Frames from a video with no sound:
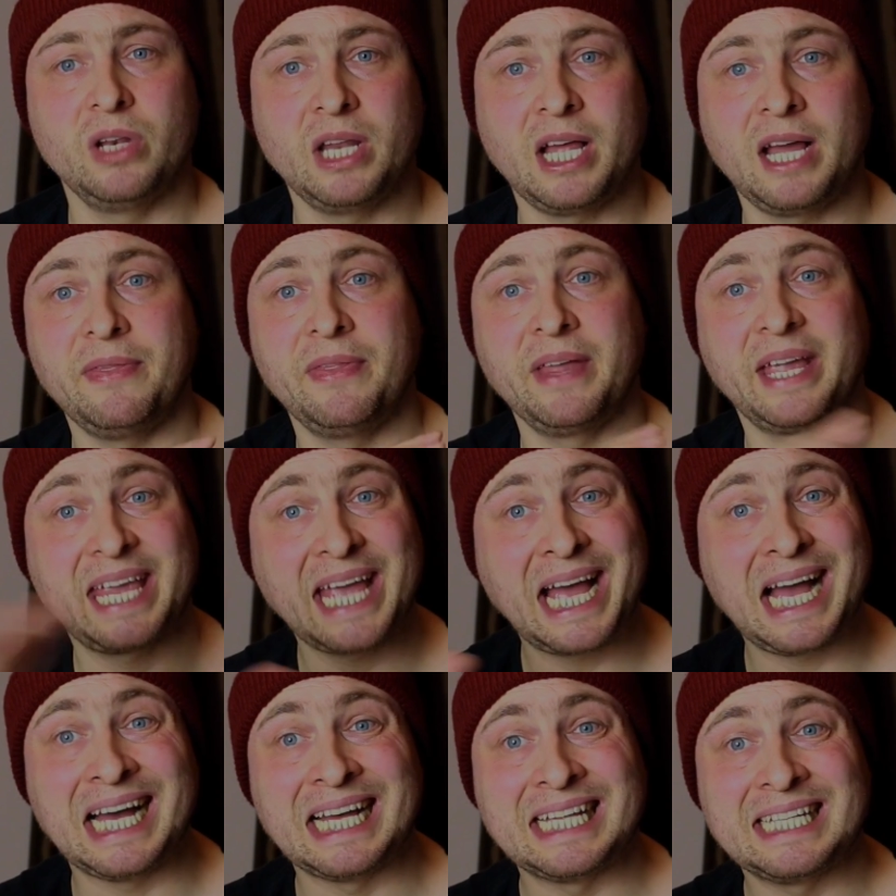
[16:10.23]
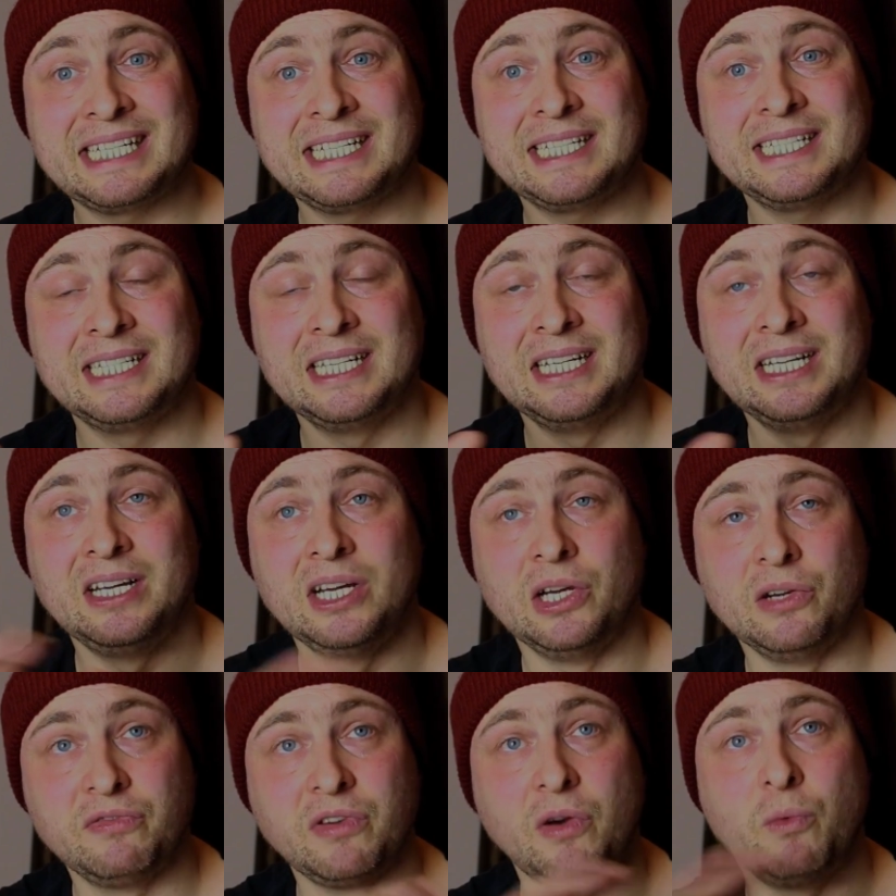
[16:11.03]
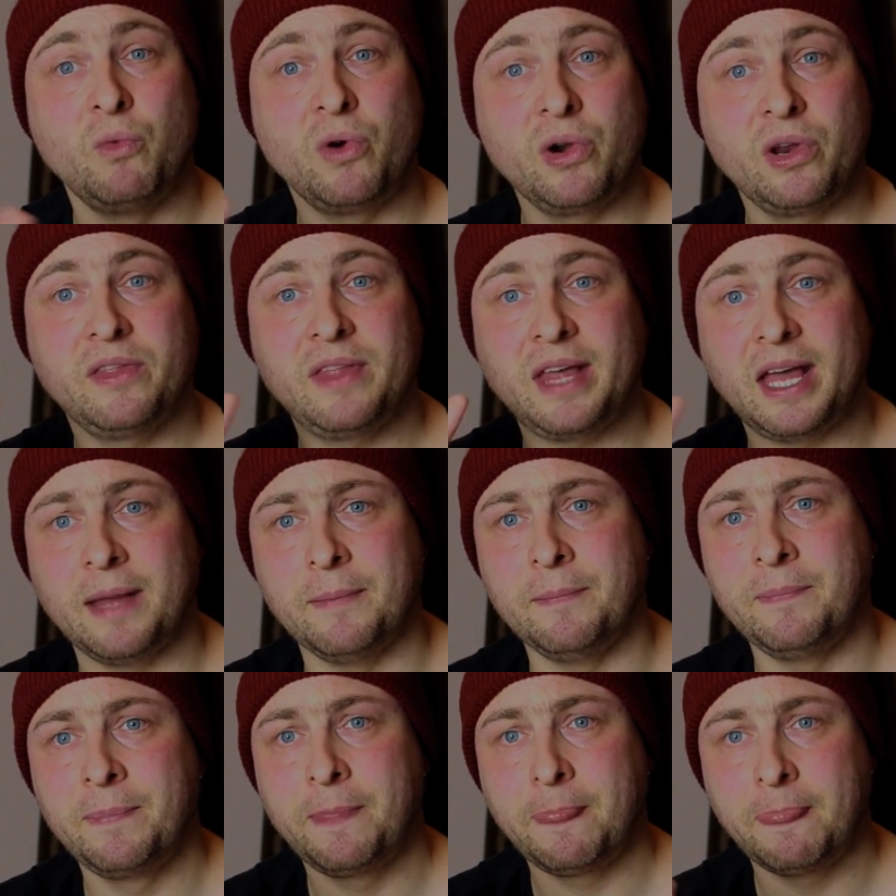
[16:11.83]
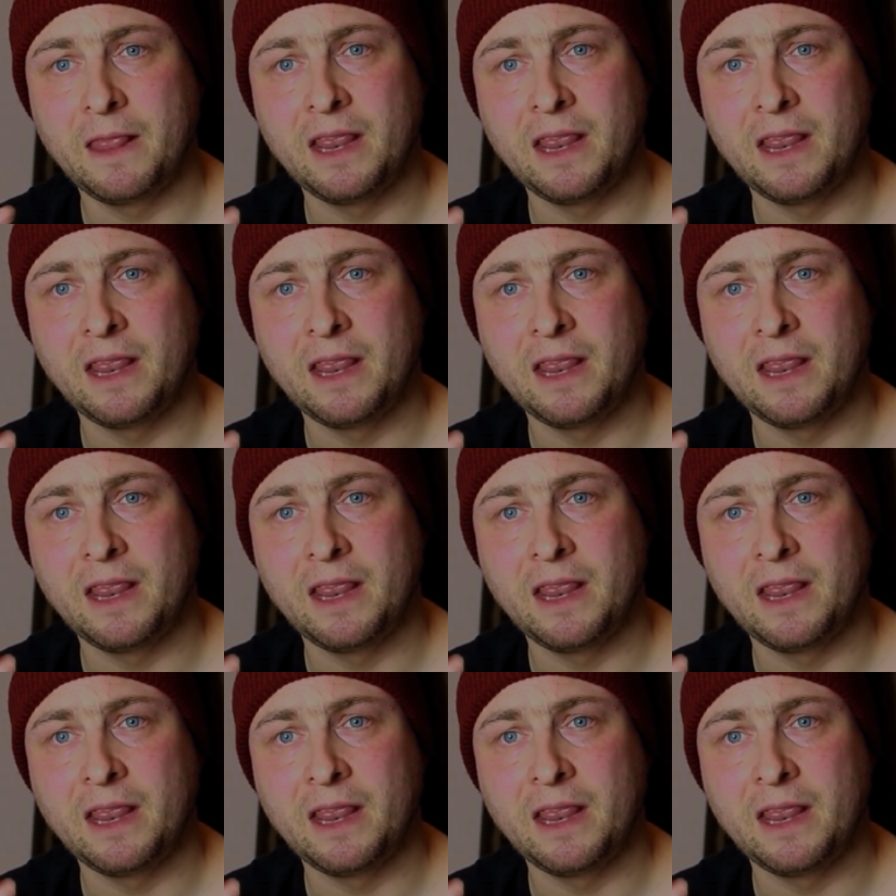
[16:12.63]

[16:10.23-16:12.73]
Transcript: like the gas from one of them,